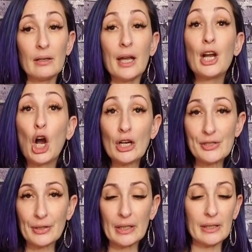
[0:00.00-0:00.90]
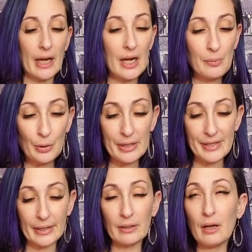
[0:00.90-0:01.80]
Incarcerated, in
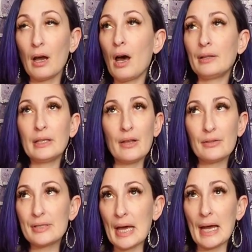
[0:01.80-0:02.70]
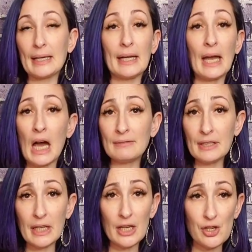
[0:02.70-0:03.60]
prison, on the other side, on
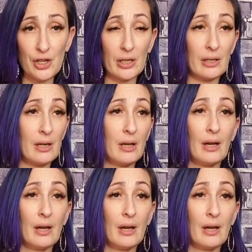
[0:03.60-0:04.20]
vacation,